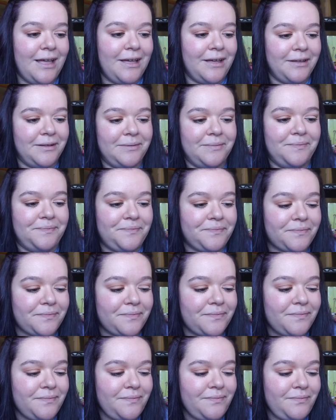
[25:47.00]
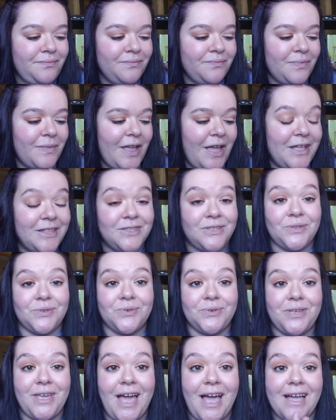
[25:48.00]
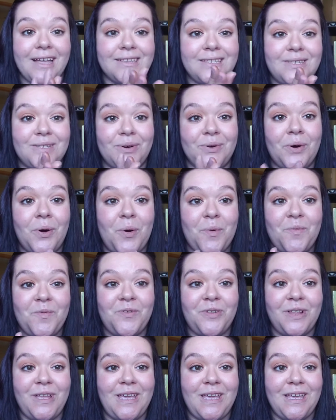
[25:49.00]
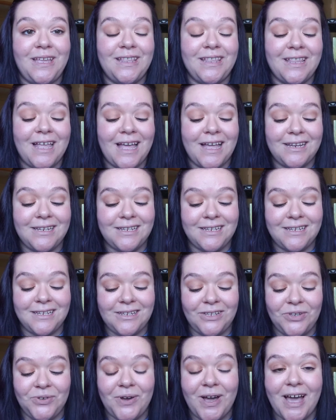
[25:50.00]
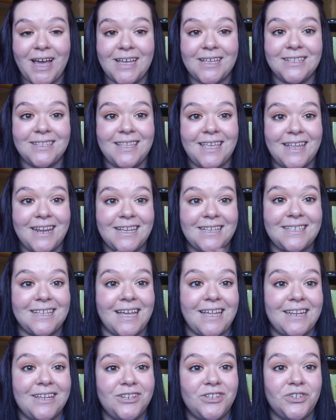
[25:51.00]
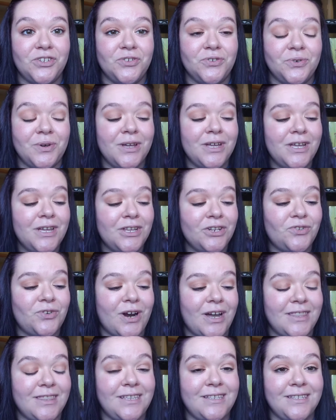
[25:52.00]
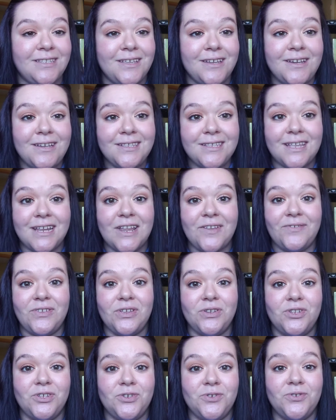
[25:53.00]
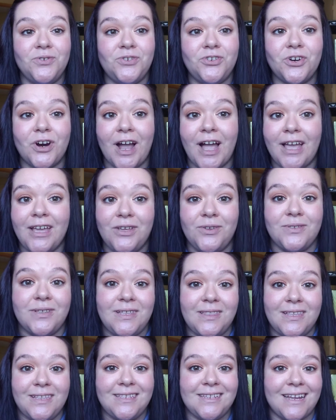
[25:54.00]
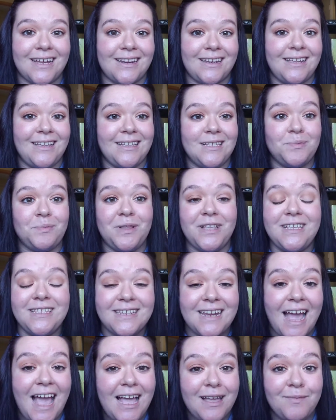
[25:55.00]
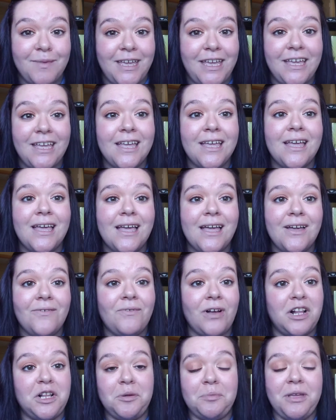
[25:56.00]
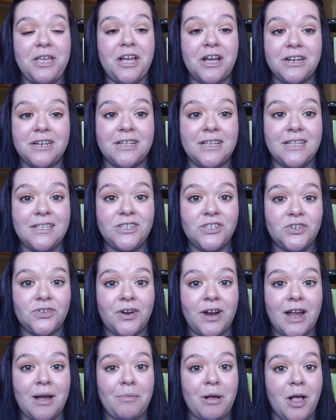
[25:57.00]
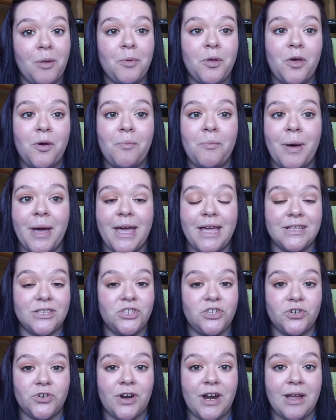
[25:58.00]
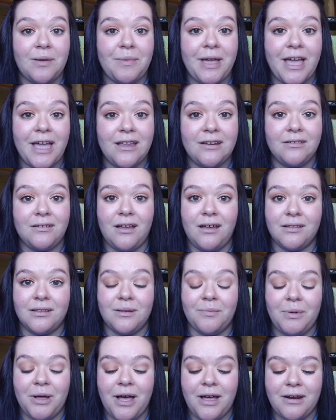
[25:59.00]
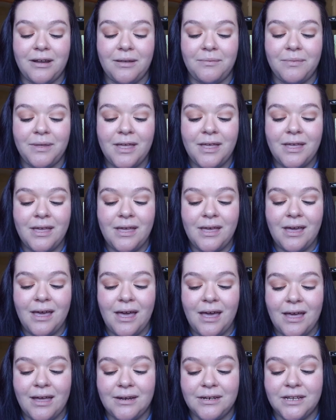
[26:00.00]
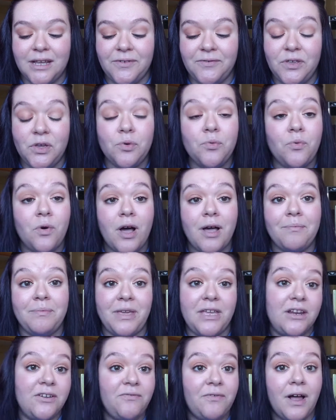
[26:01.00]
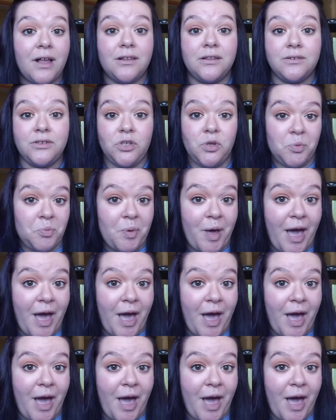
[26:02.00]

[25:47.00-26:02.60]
um, and so yeah, so hopefully that you guys get excited to try these looks. And if you do try using these techniques, please tag me. Follow me on Instagram. I'll put my Instagram handle on the bottom. And if you want me to follow you